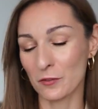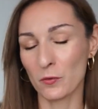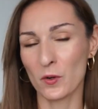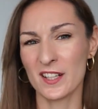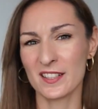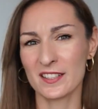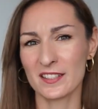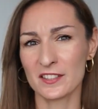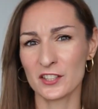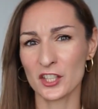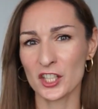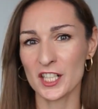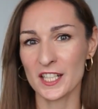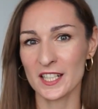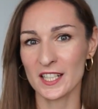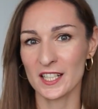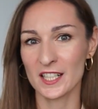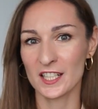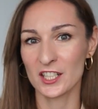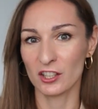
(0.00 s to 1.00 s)
was
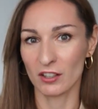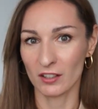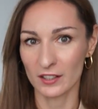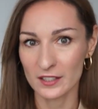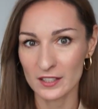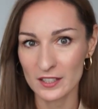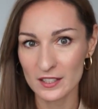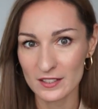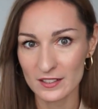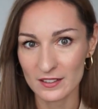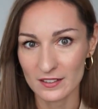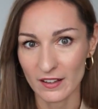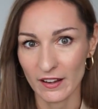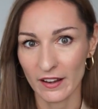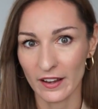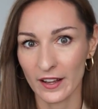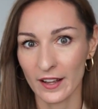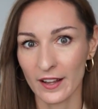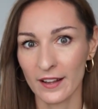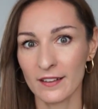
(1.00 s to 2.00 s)
$30,
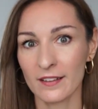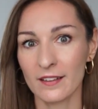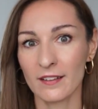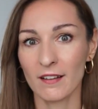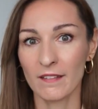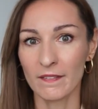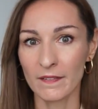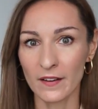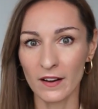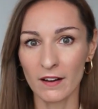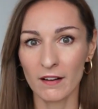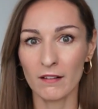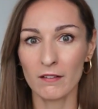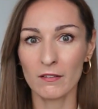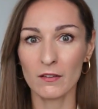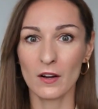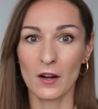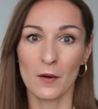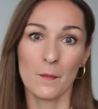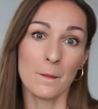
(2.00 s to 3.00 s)
and
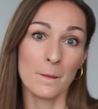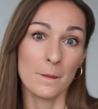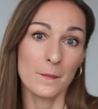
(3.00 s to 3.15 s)
now,